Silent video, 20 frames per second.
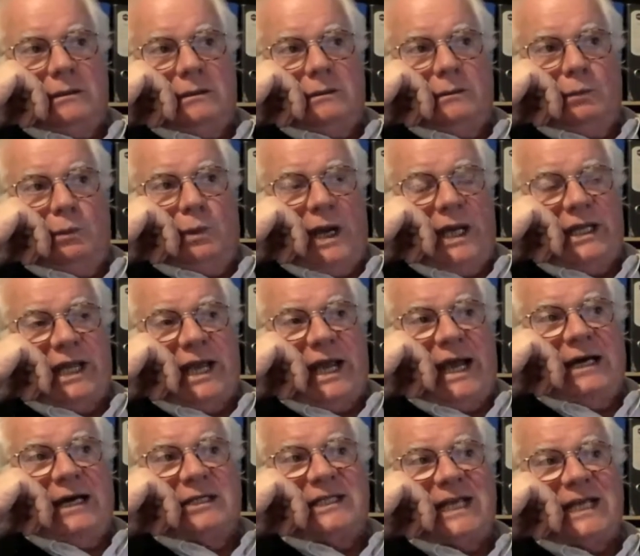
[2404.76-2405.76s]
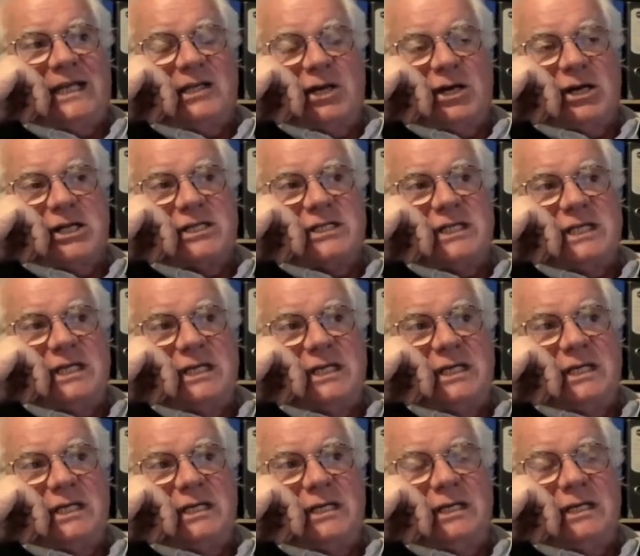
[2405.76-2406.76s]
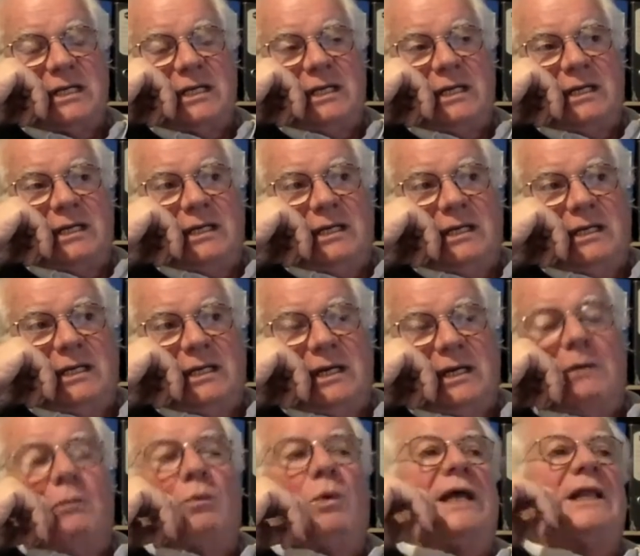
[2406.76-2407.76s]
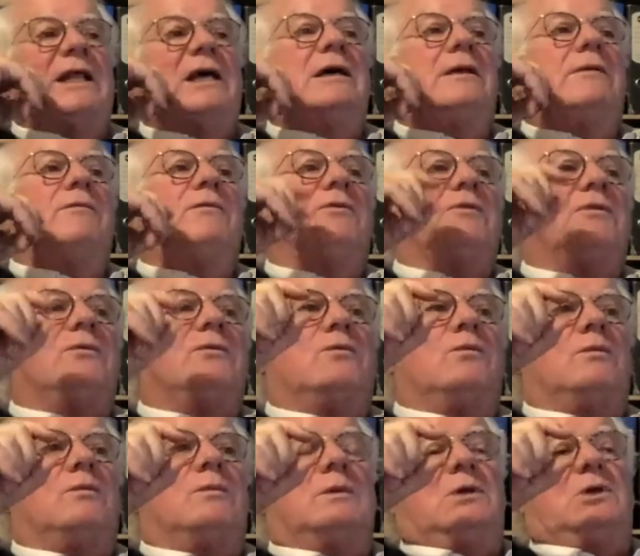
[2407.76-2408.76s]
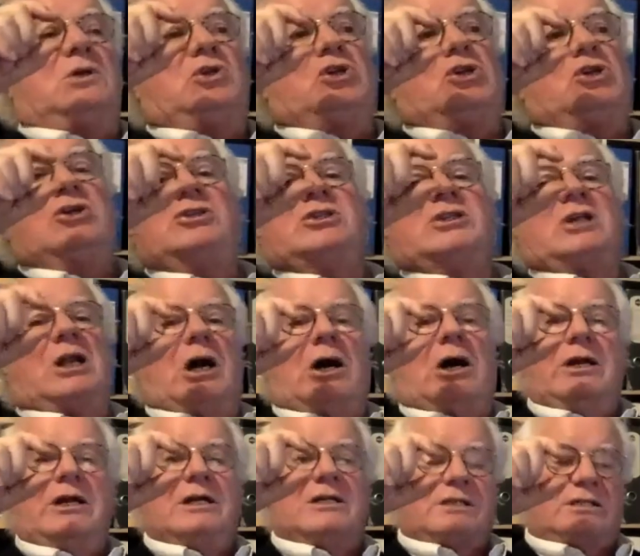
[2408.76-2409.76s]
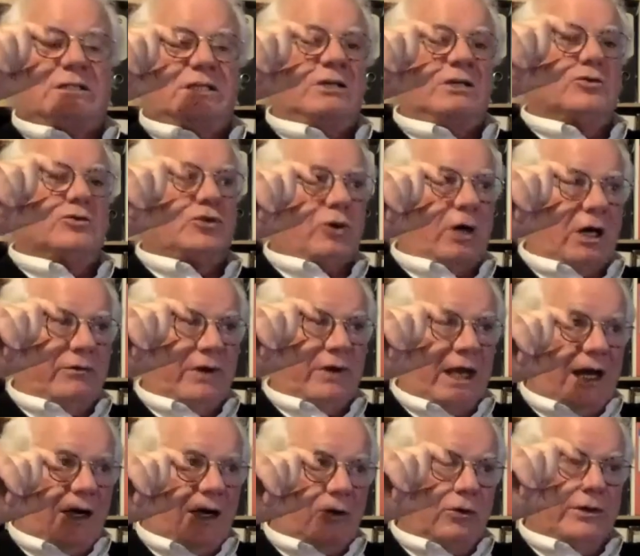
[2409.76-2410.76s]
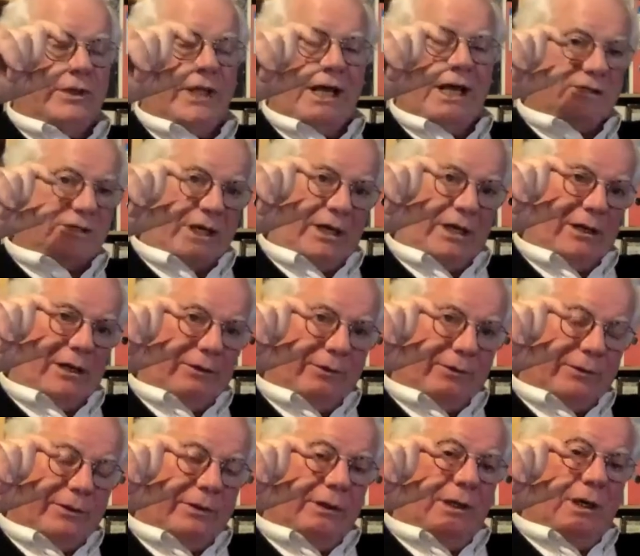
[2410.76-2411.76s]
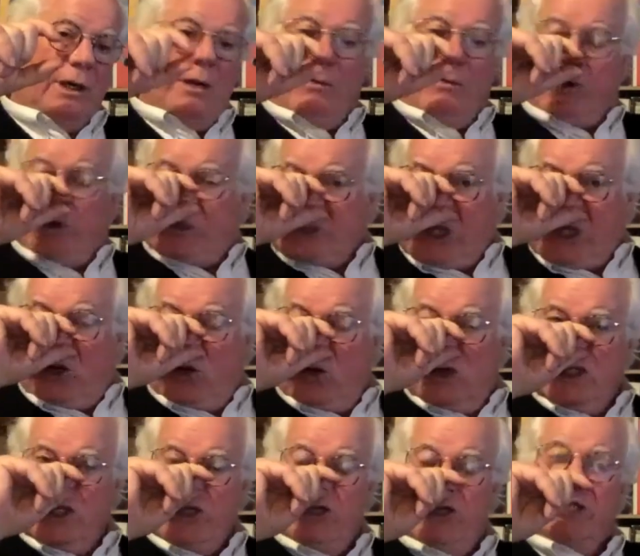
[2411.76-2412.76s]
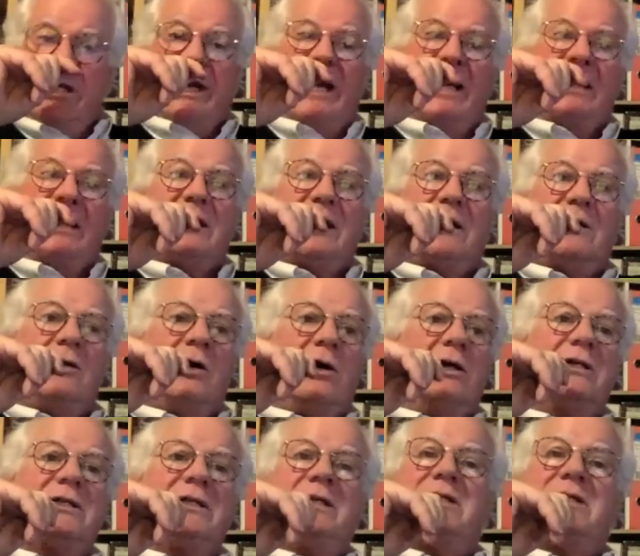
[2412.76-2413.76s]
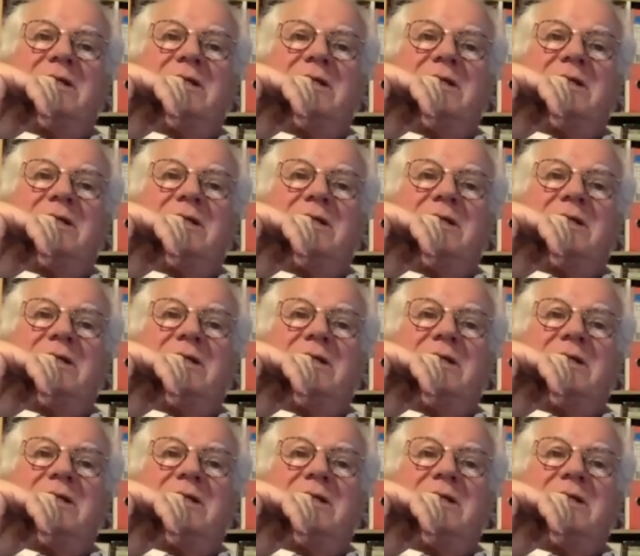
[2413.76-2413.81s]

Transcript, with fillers: whether our technology, whether used alone as a single driver, how good they sound. Because I always knew that our technology